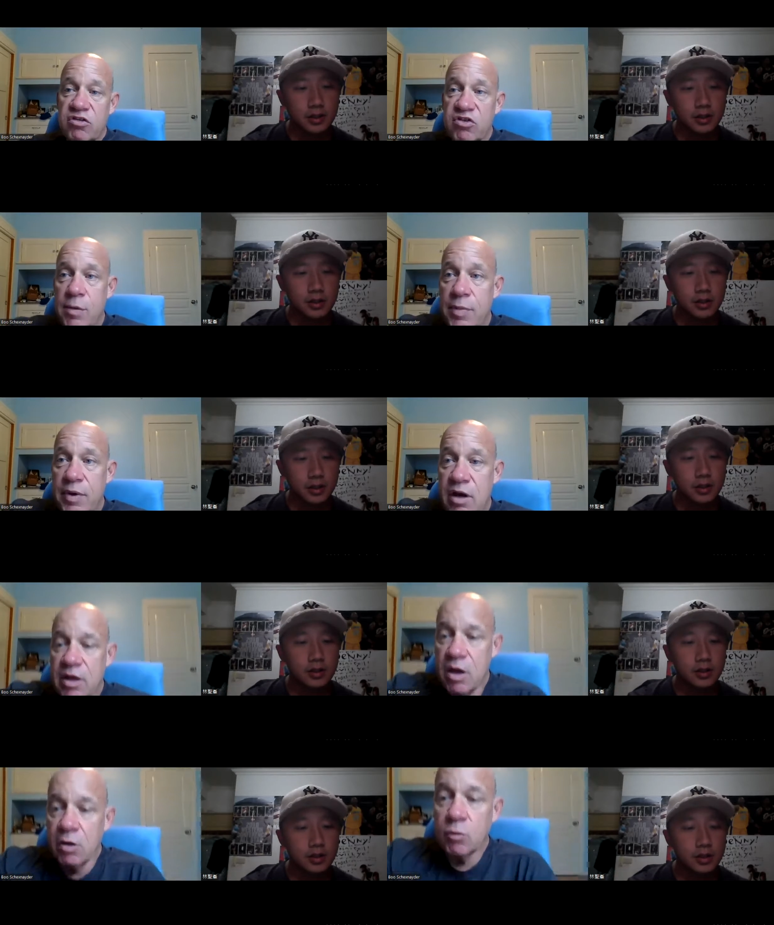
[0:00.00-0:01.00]
Speaker 1: typically
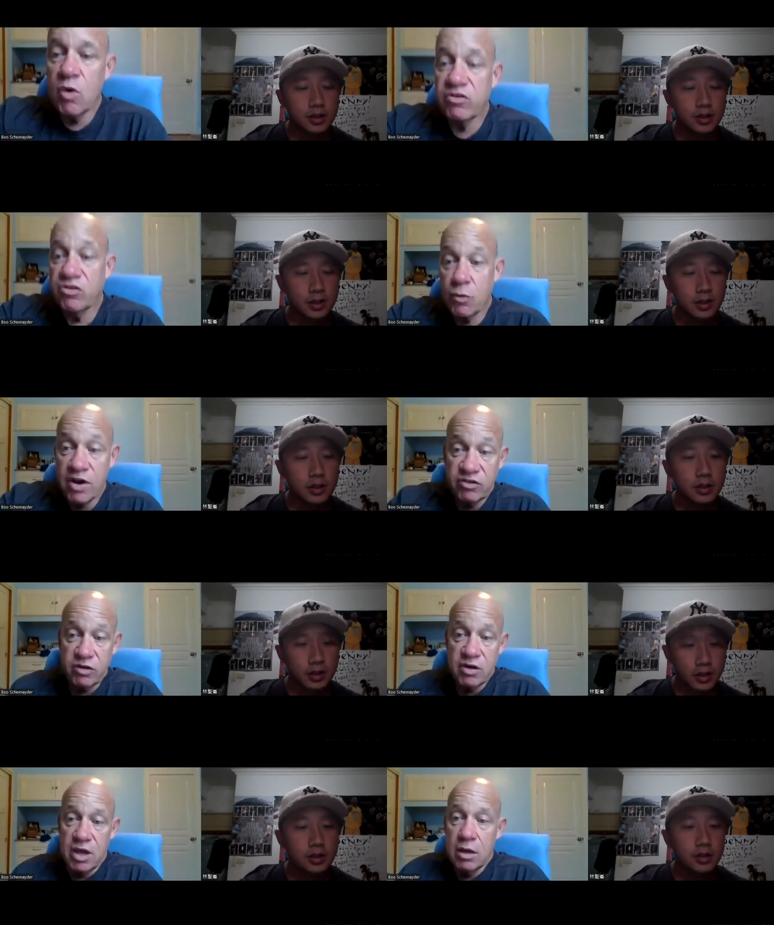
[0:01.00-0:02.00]
a restoration
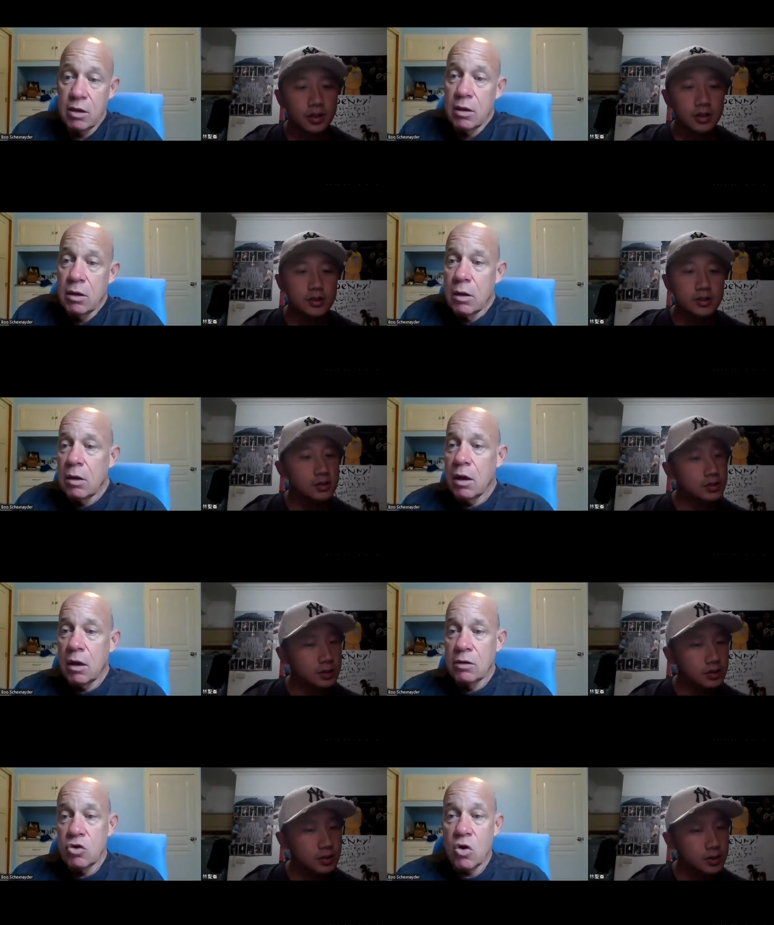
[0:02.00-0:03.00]
day. Uh,
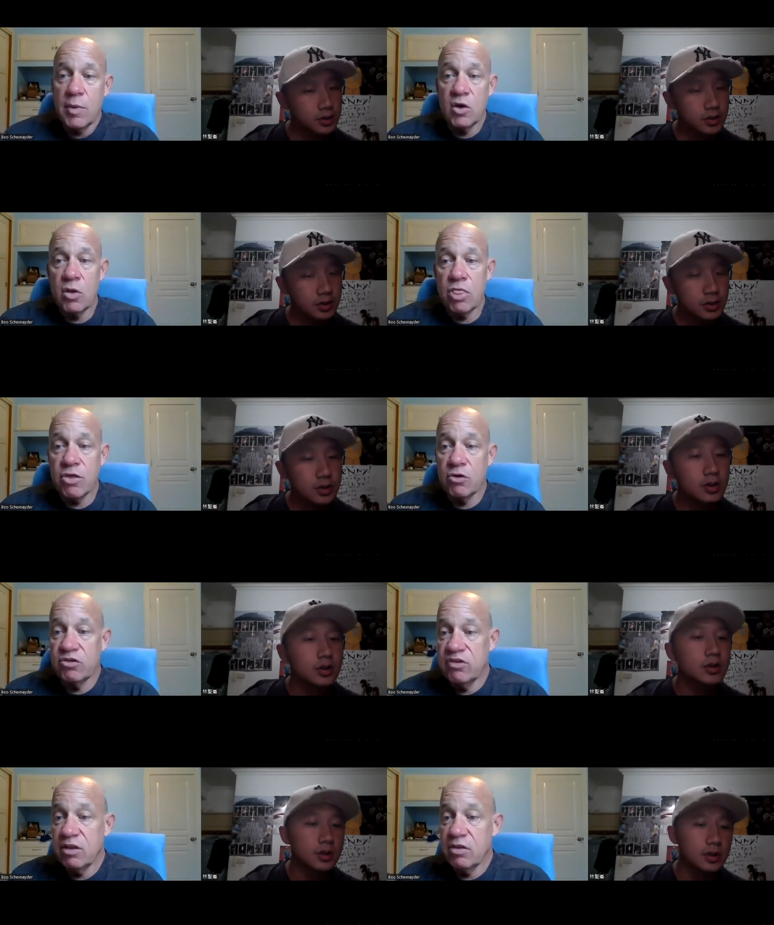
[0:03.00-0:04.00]
normally on
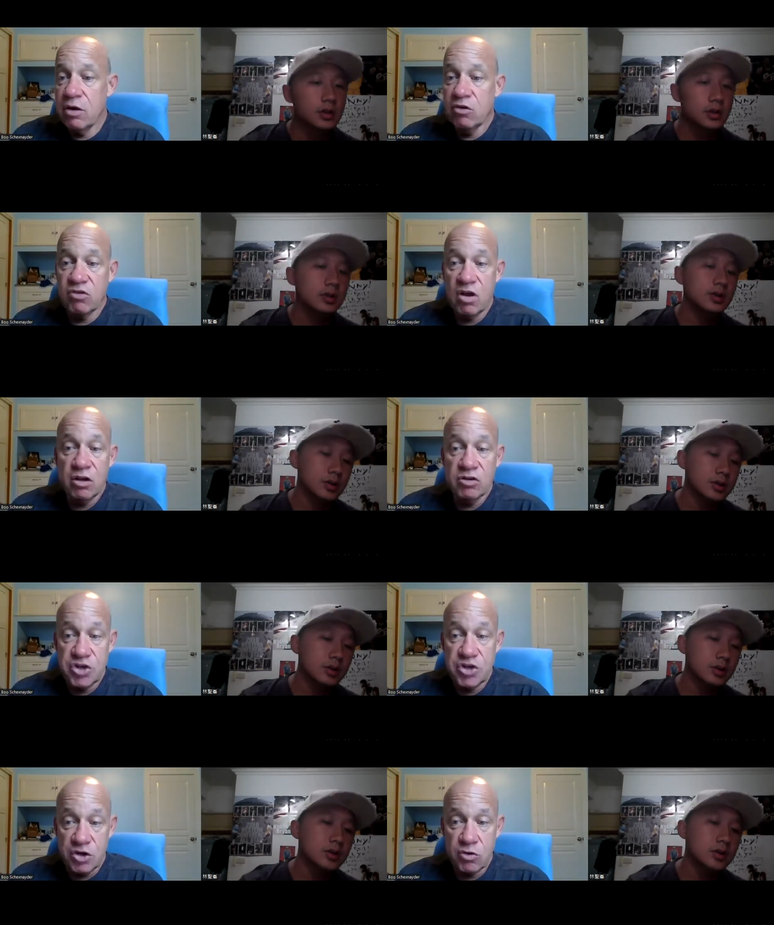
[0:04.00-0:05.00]
Thursday, there's a
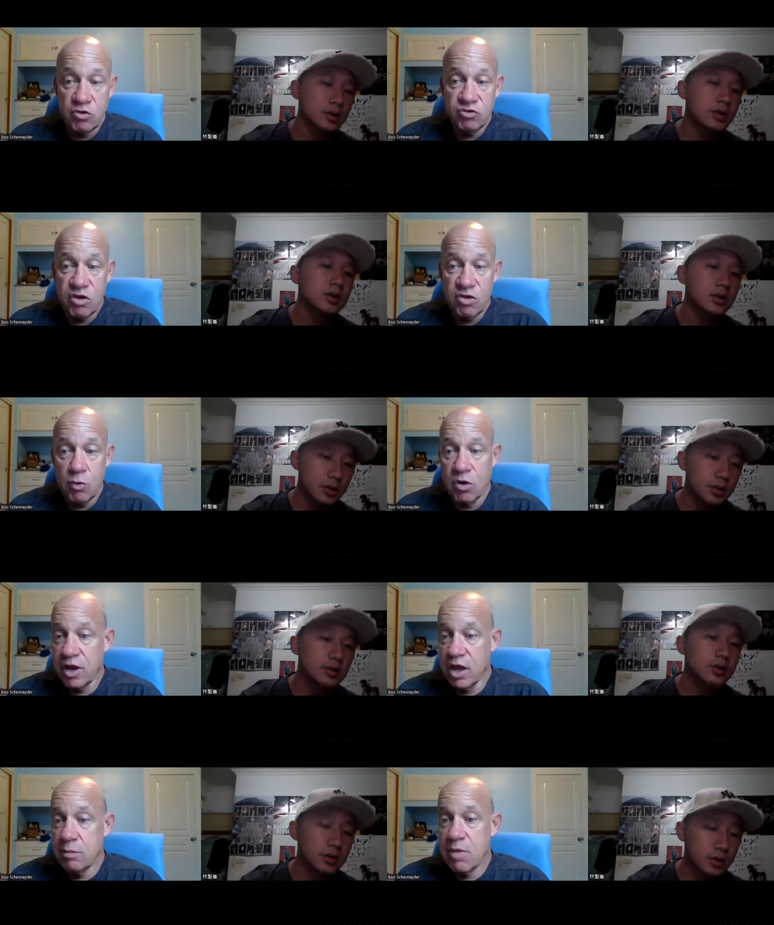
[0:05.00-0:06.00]
general strength work
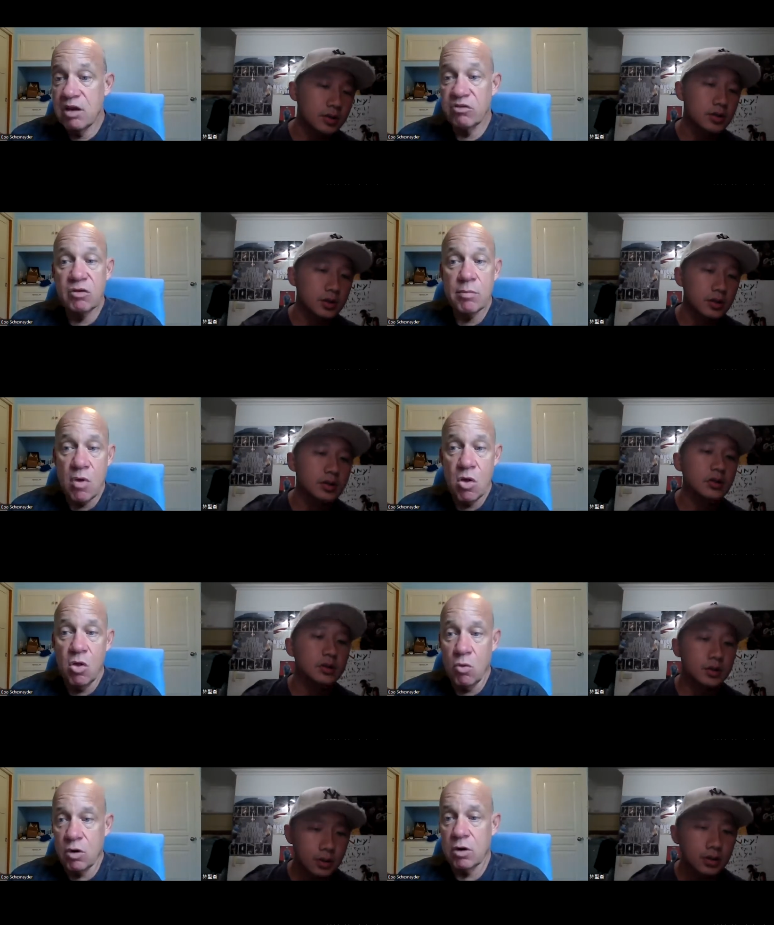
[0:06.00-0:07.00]
and medicine
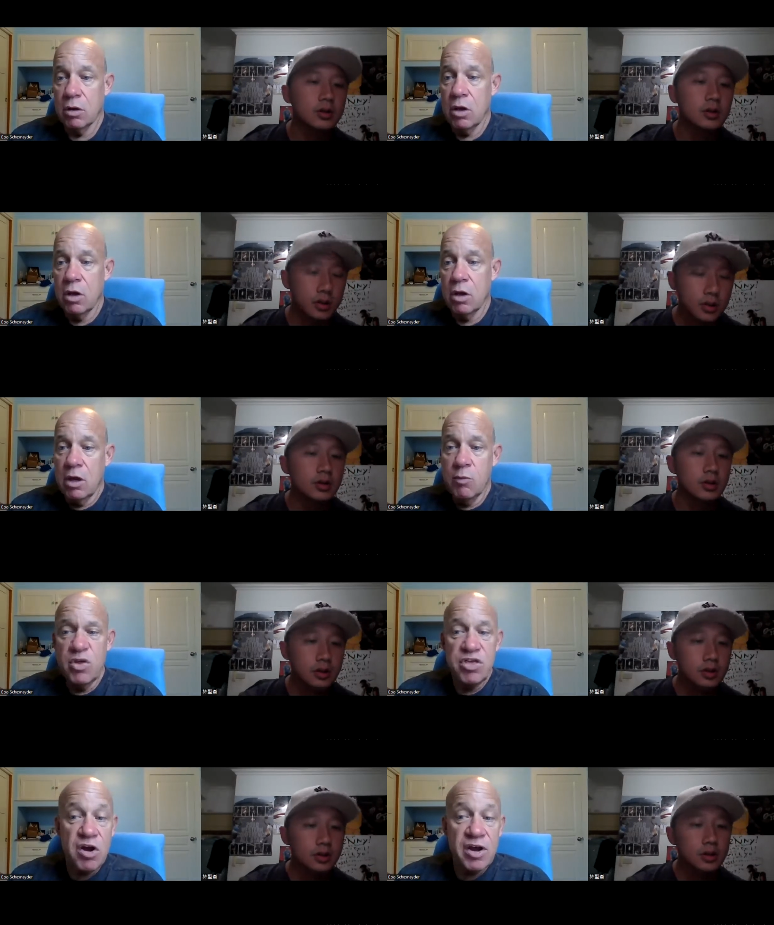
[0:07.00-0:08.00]
ball work. With
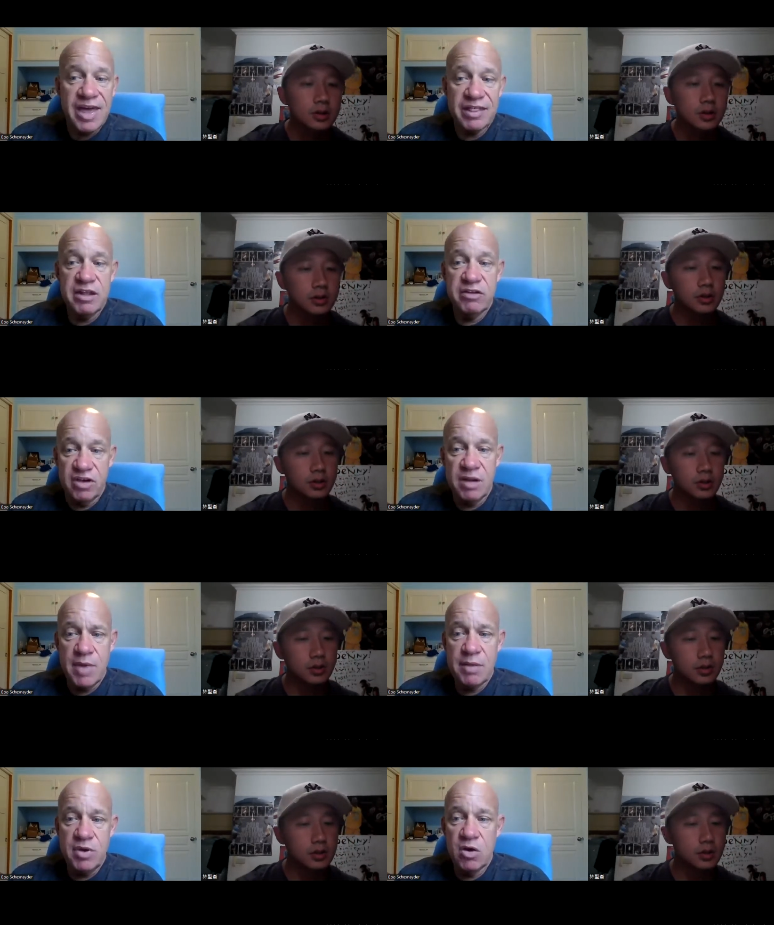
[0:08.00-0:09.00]
young athletes, it
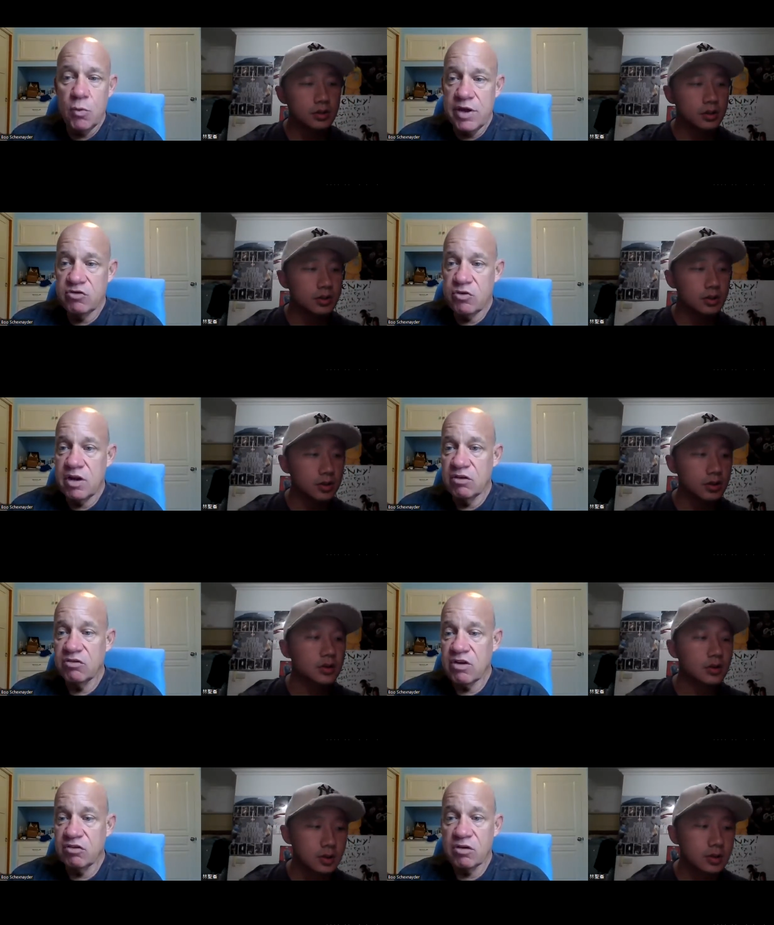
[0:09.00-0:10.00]
might be a weight training
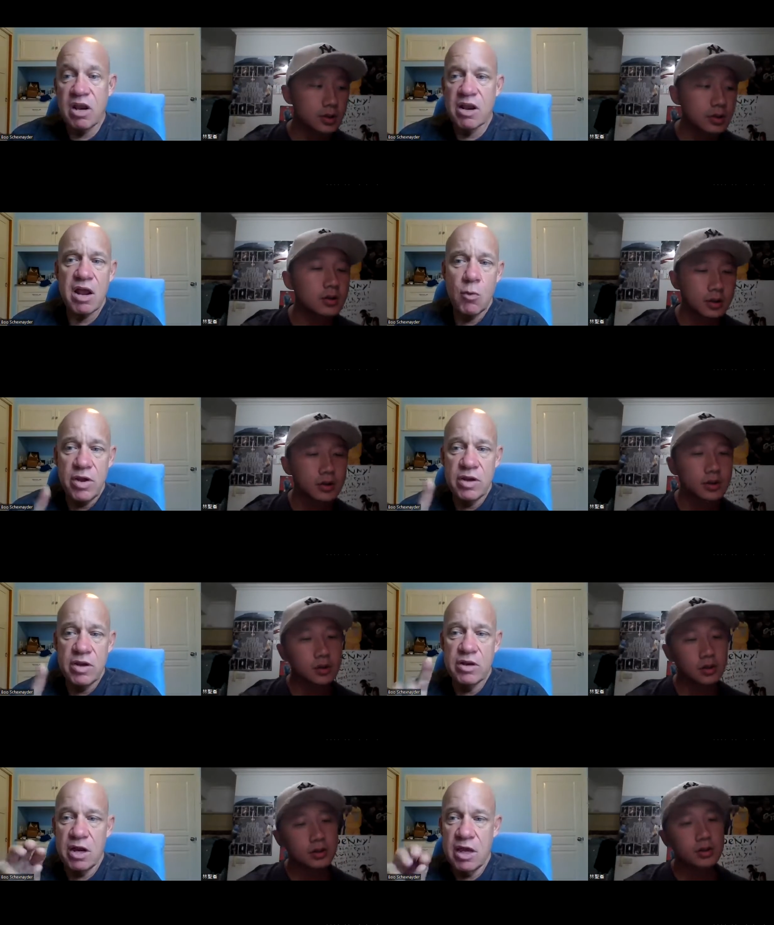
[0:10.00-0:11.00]
session, not a
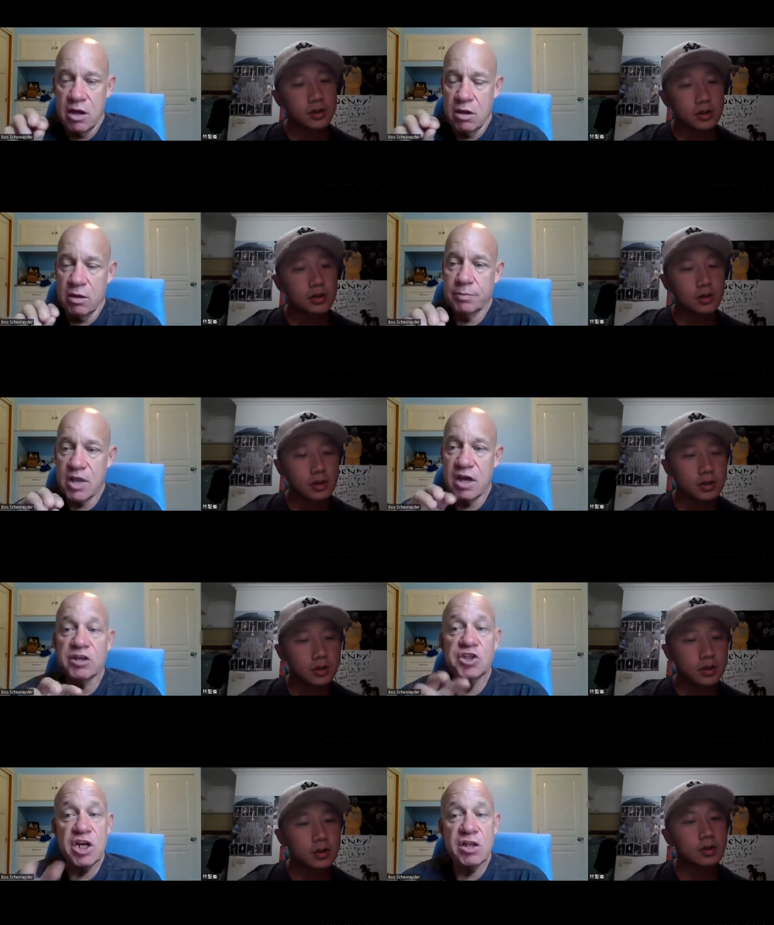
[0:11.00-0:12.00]
weight, not a, uh, not a,
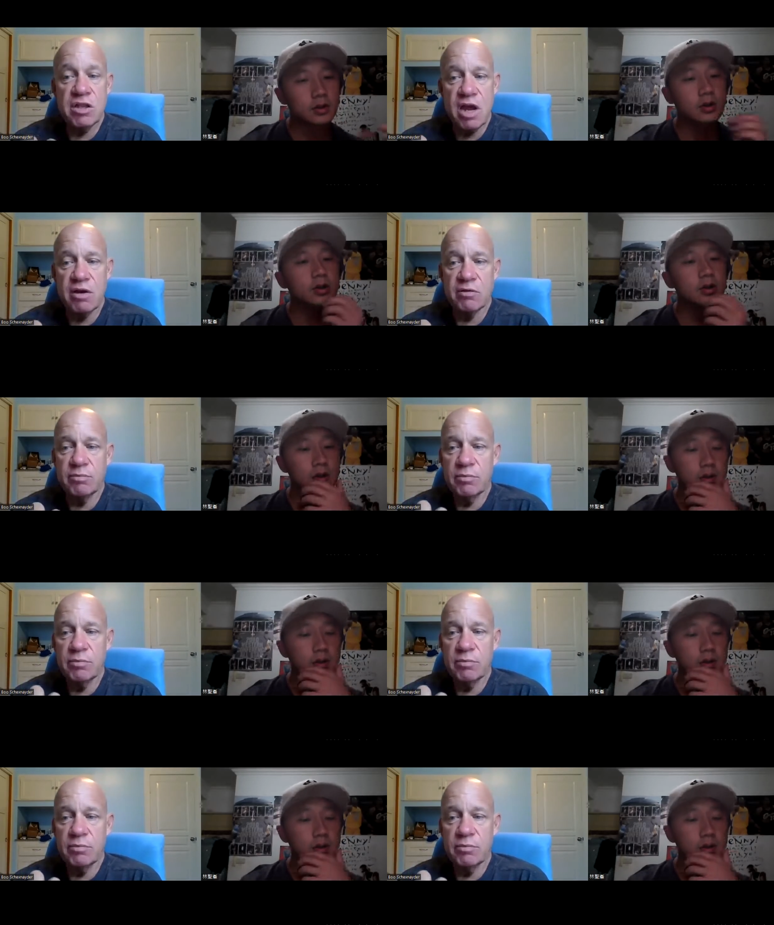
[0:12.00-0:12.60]
gen, not a,